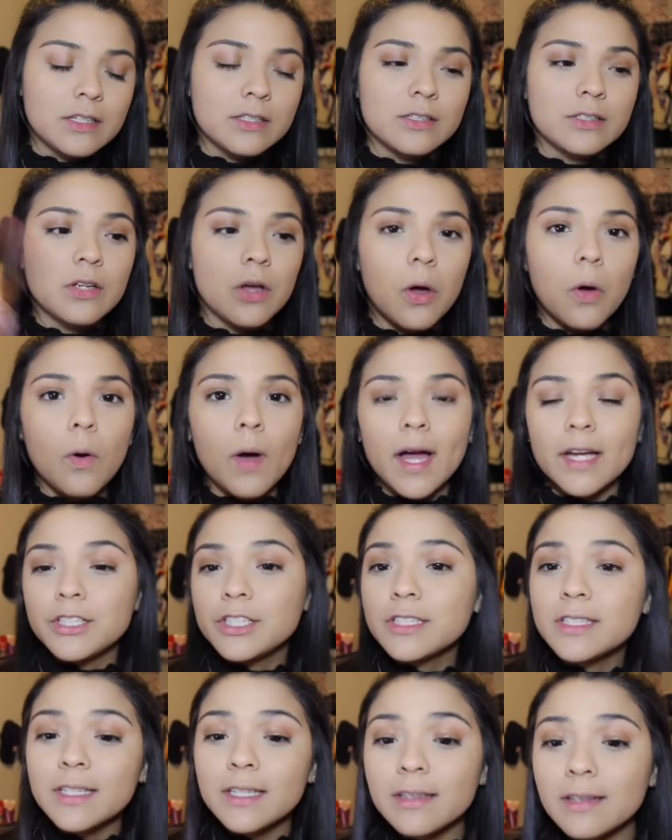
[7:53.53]
So I
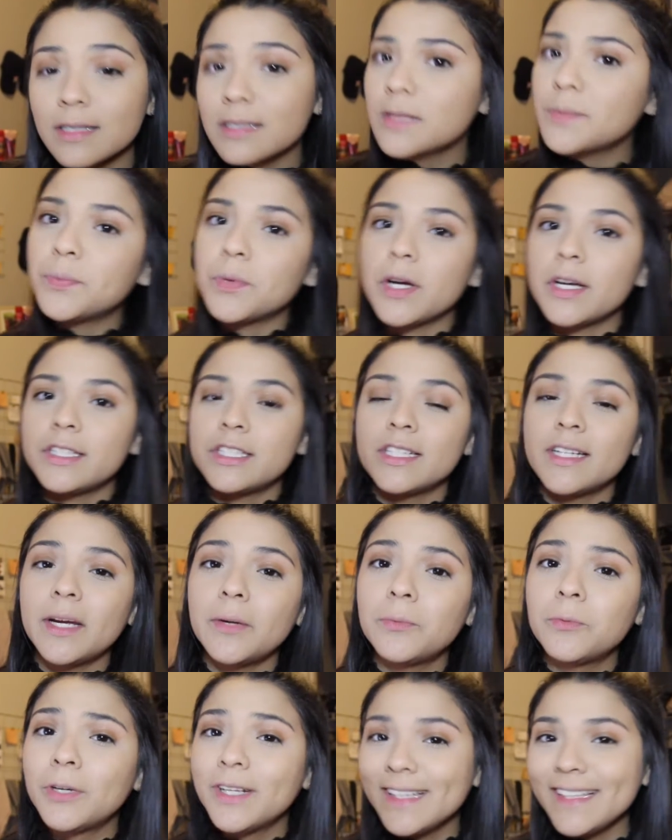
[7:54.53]
just get this brush, and I
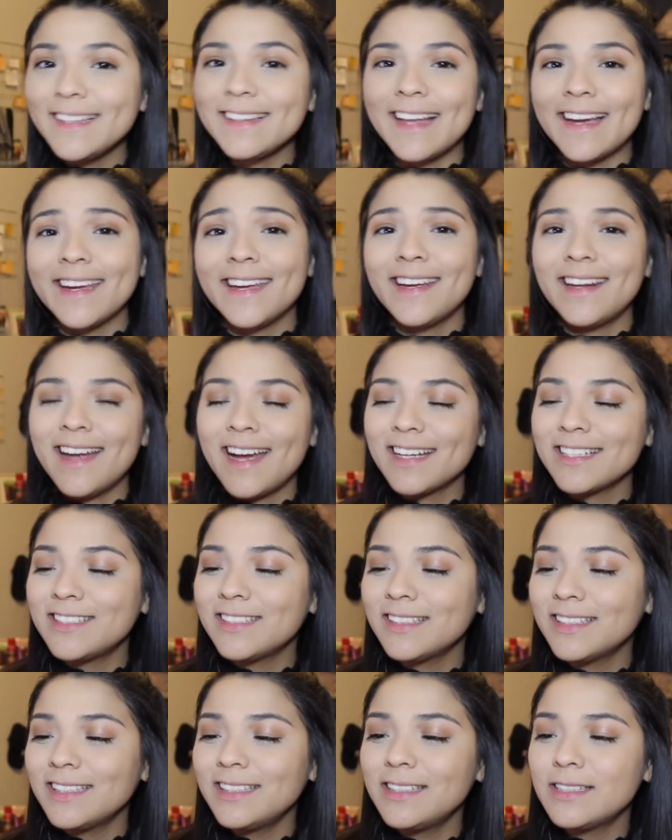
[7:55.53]
really like it
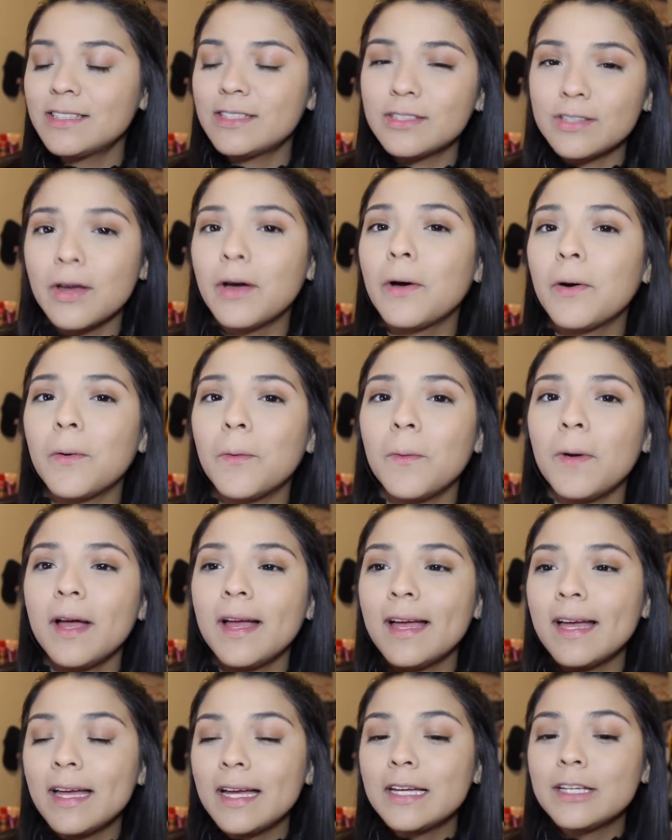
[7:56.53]
actually. So
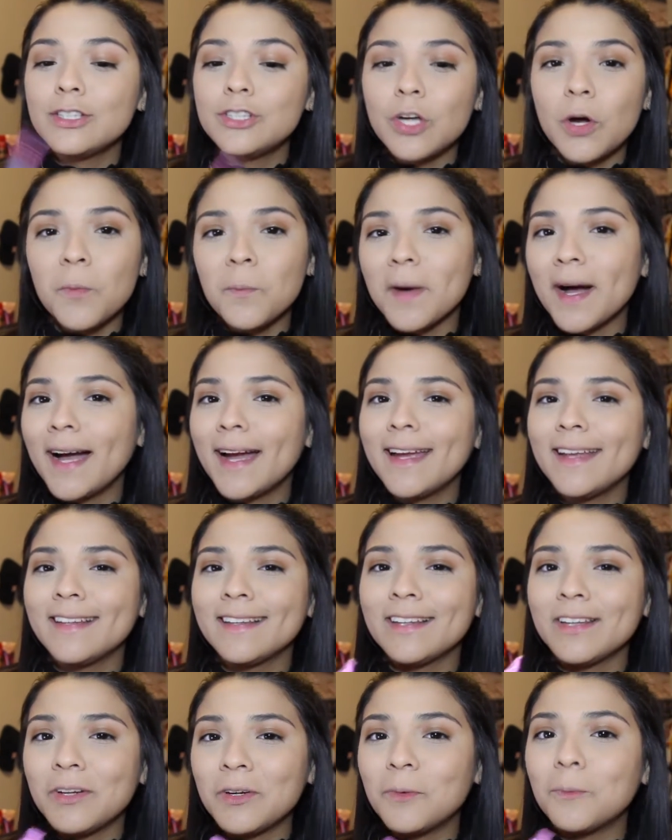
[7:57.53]
don't mind
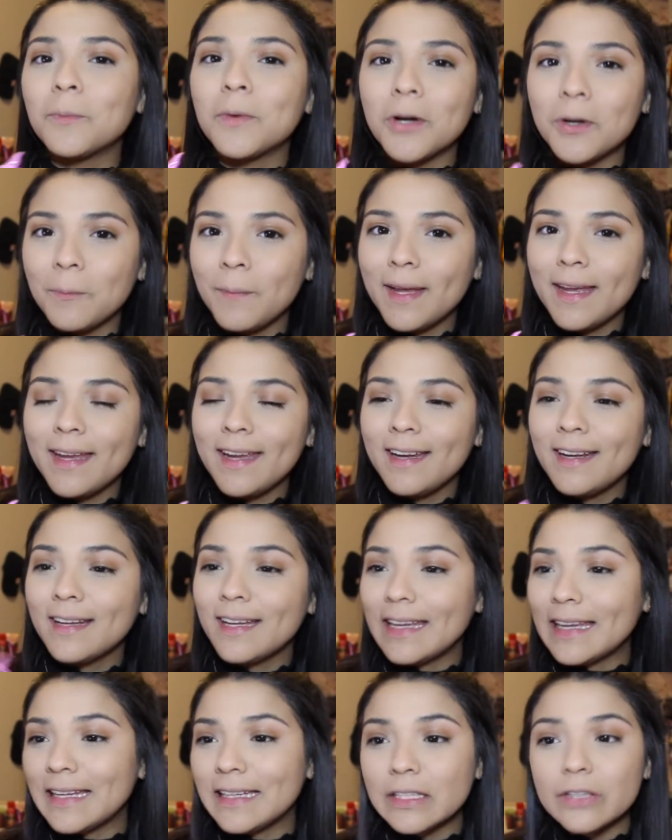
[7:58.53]
the little
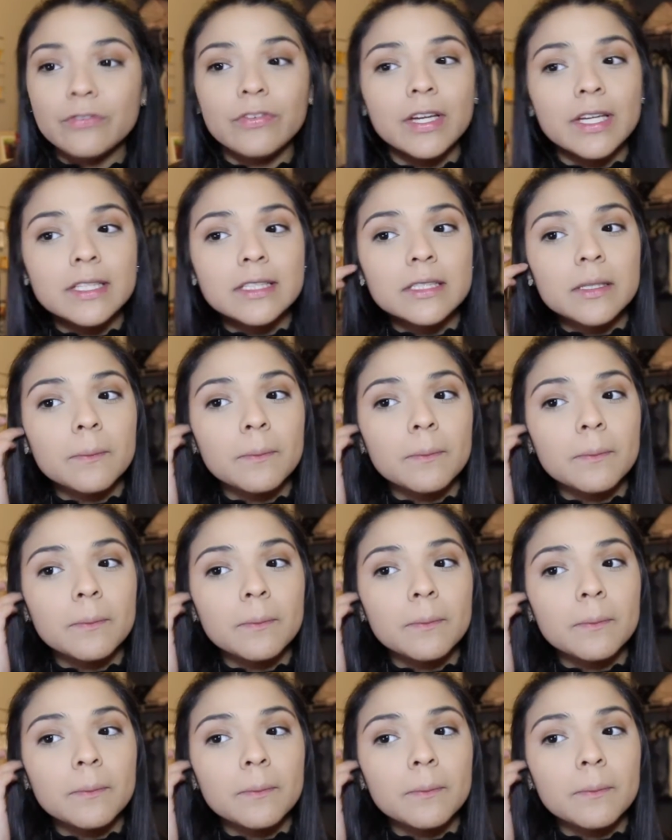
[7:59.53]
mermaid end of it.